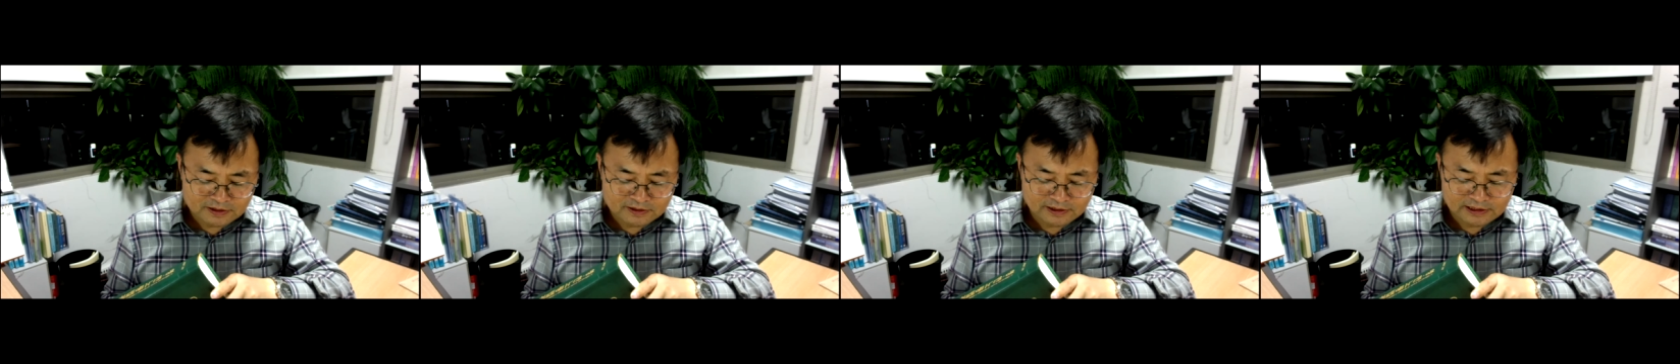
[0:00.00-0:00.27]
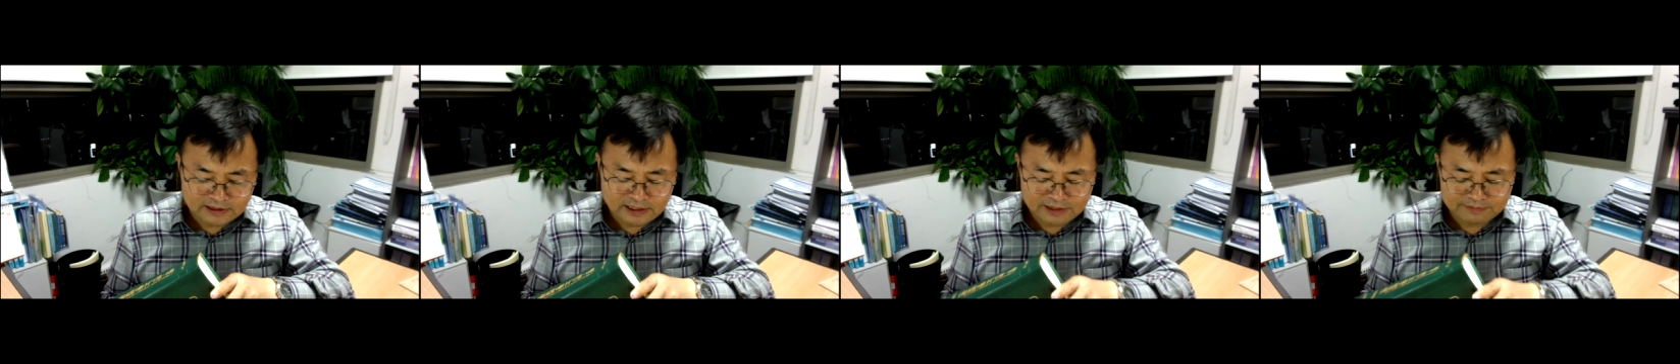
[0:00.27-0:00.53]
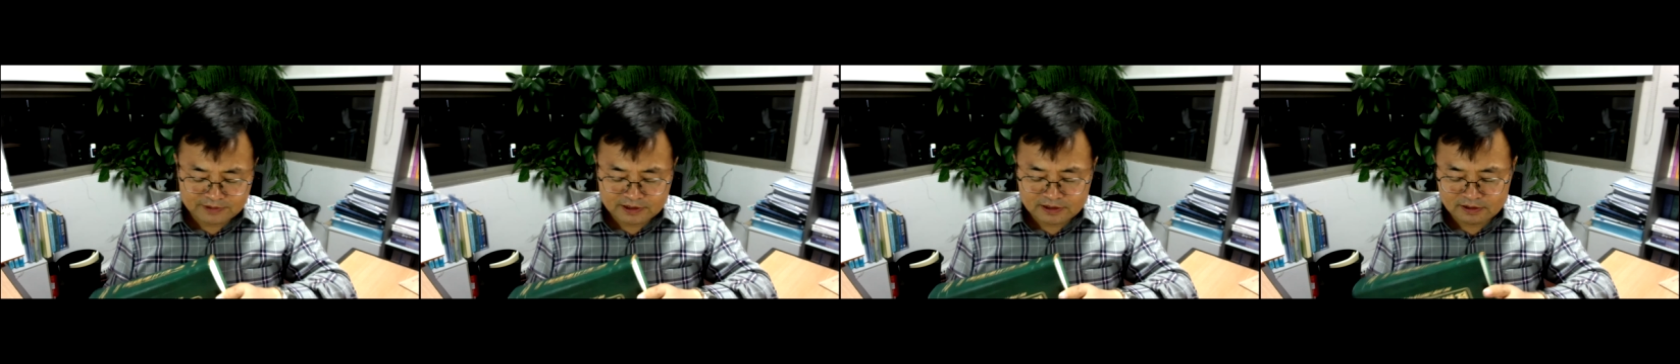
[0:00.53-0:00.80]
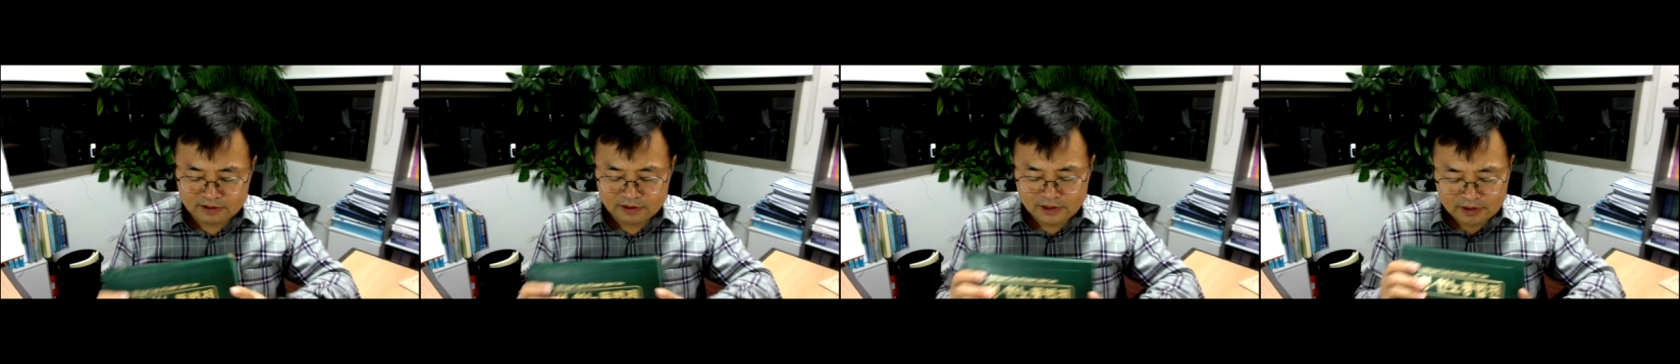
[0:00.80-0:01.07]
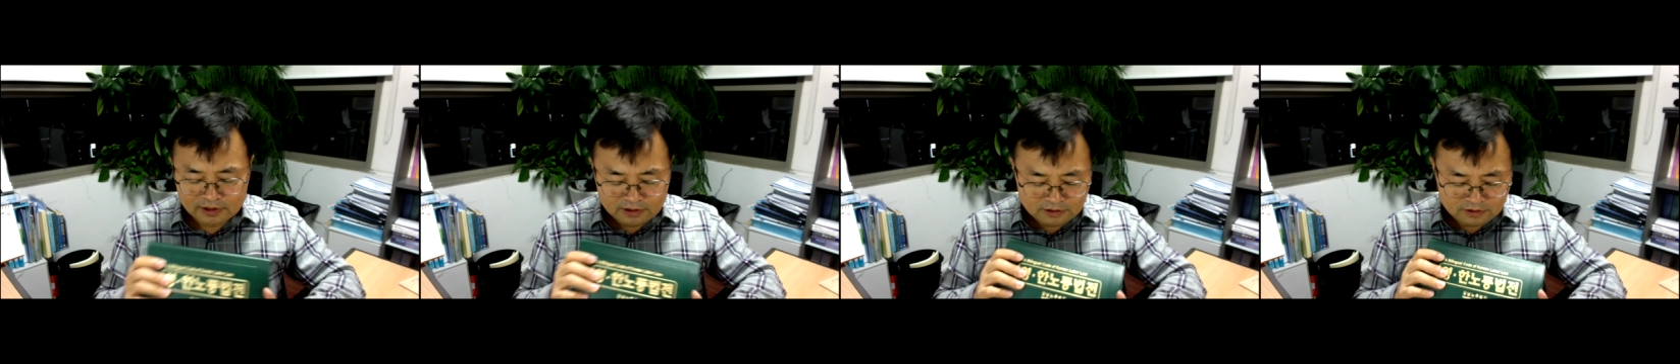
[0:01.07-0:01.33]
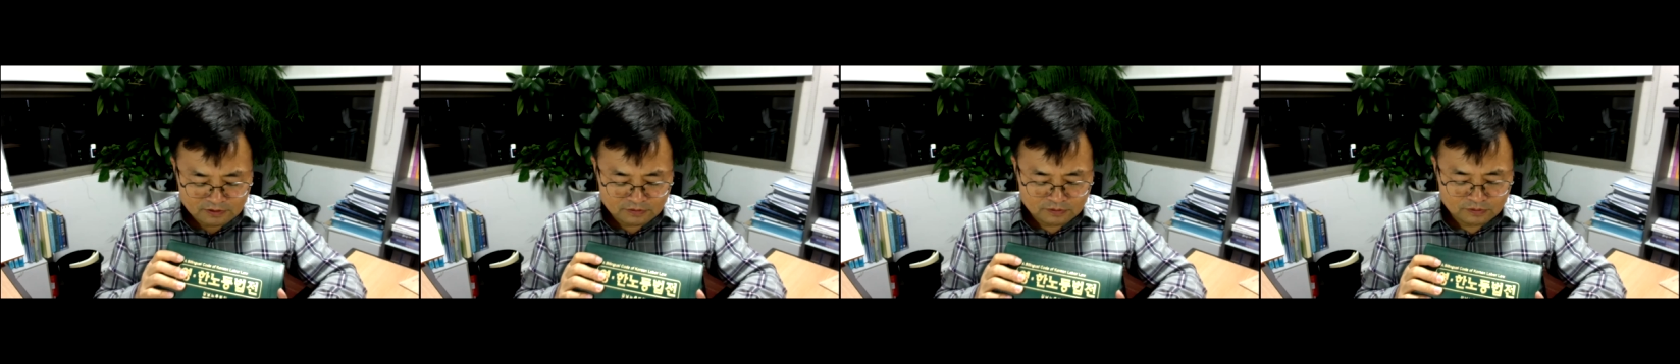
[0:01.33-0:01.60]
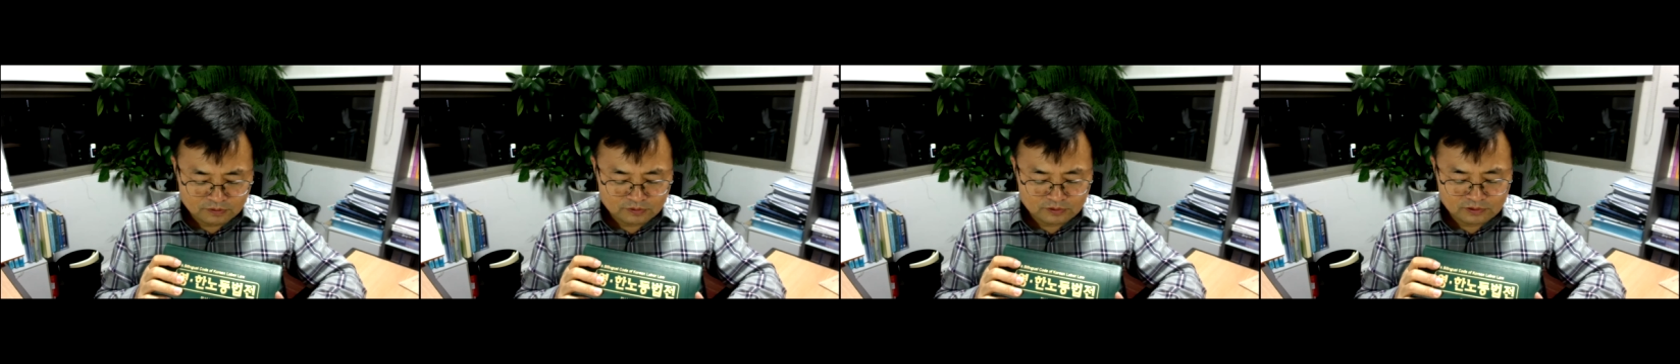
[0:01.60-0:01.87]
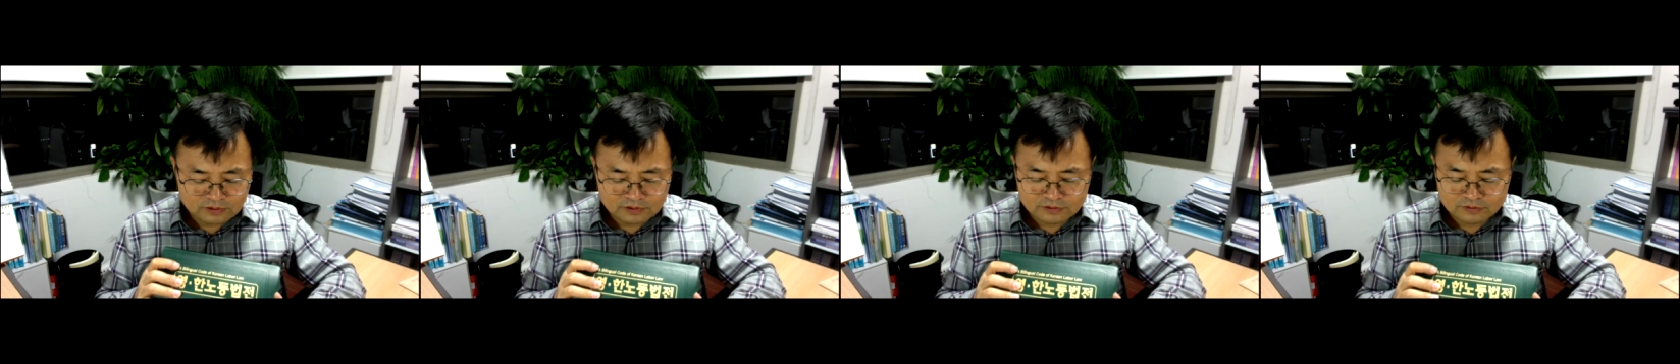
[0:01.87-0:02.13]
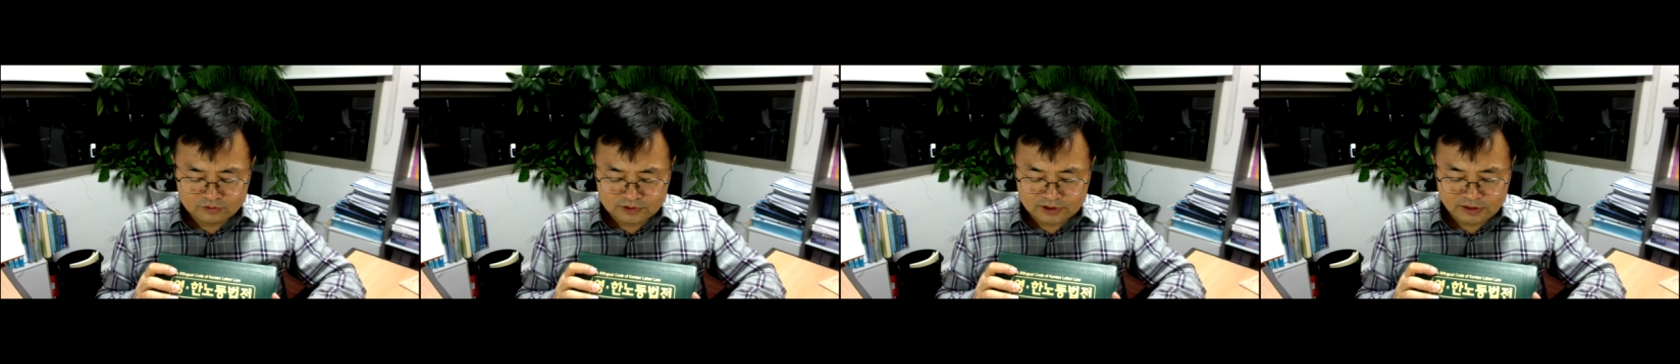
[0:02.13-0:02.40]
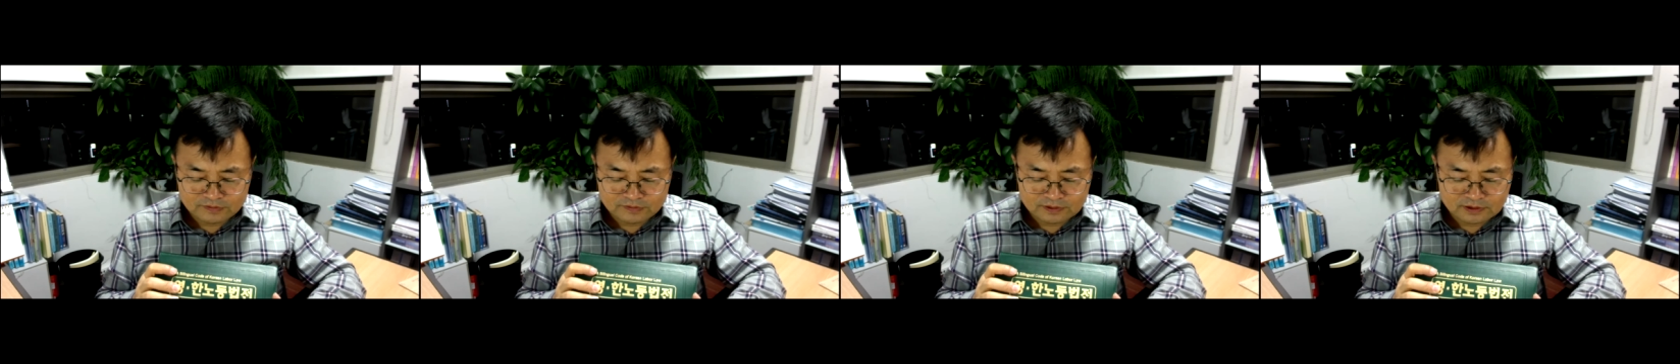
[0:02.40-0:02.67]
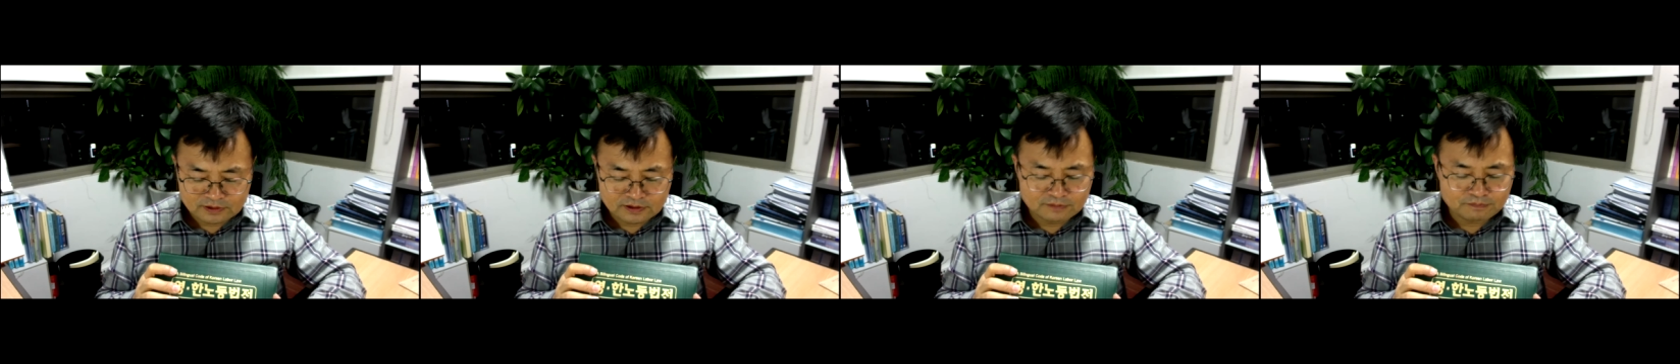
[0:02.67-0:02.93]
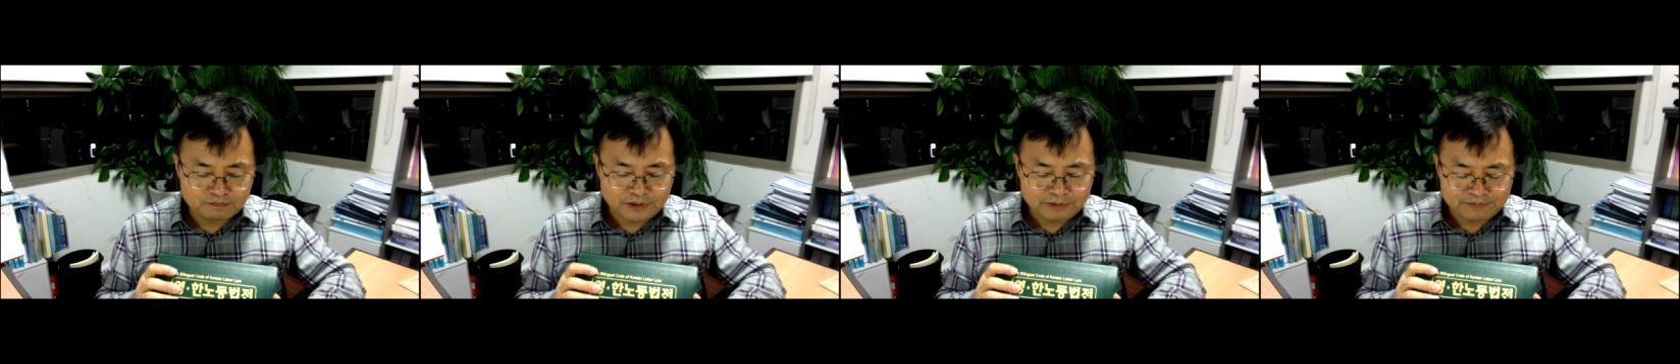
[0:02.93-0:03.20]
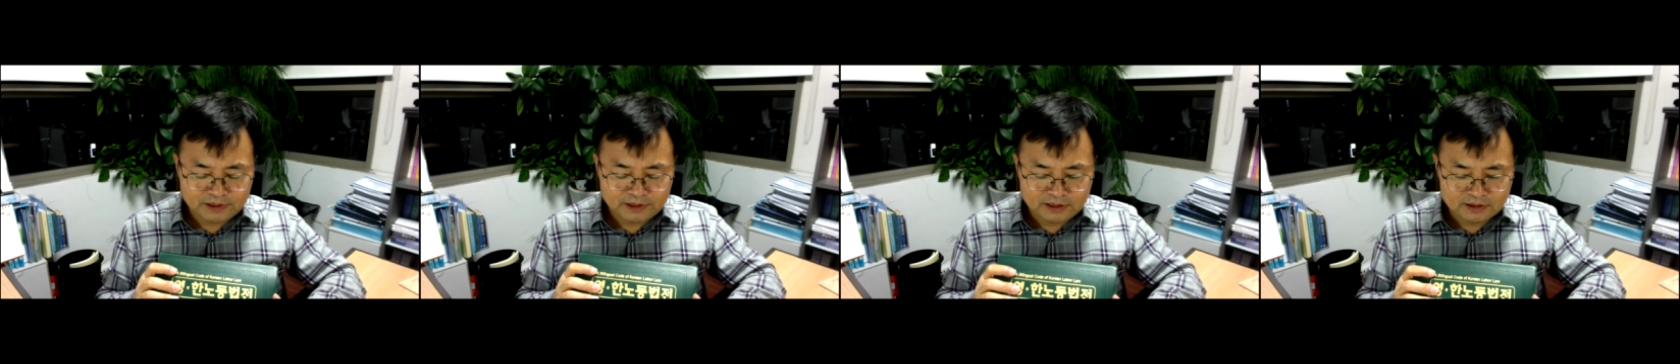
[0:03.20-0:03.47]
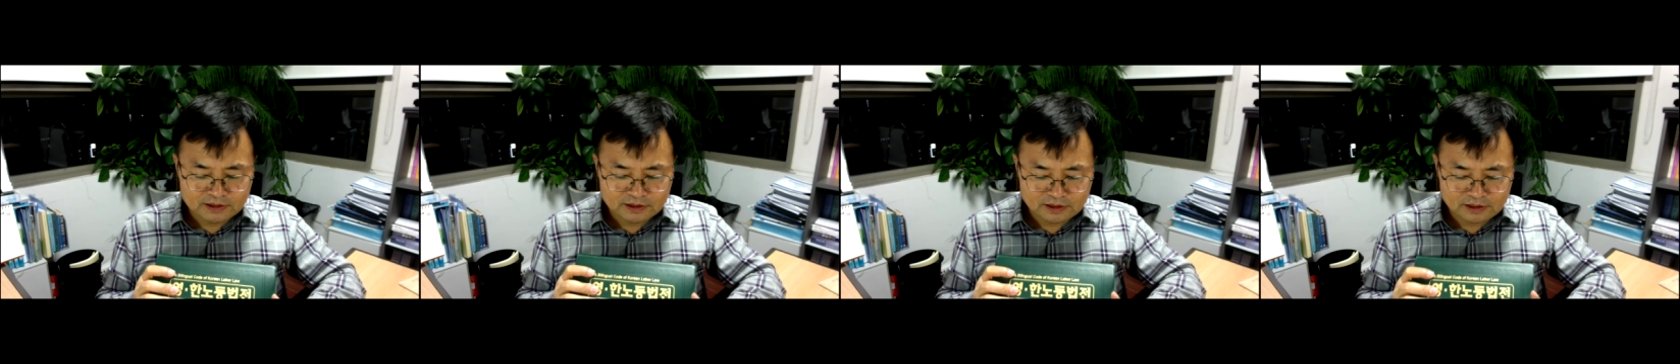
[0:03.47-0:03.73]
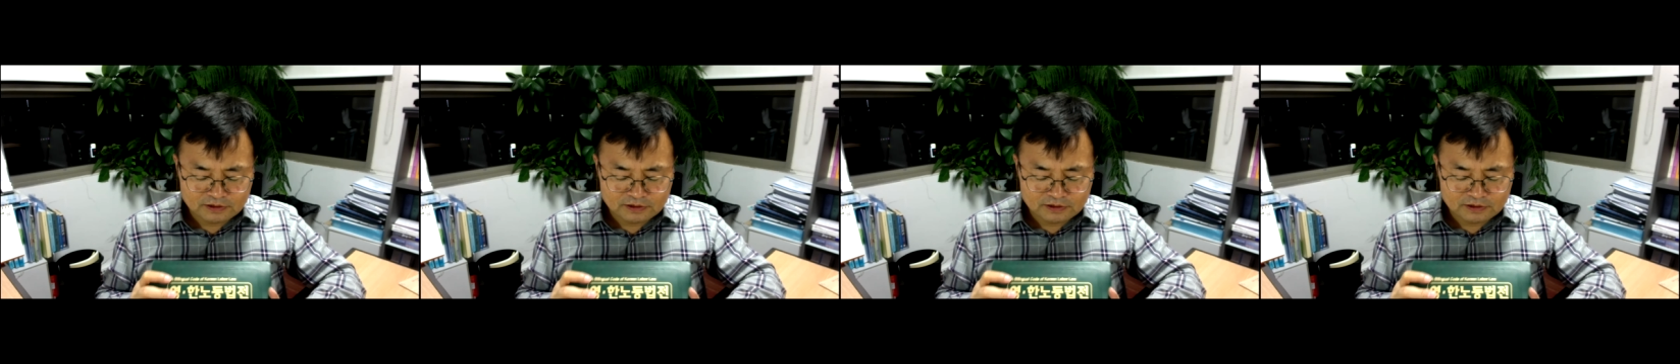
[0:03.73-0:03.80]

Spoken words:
three times. So 2015,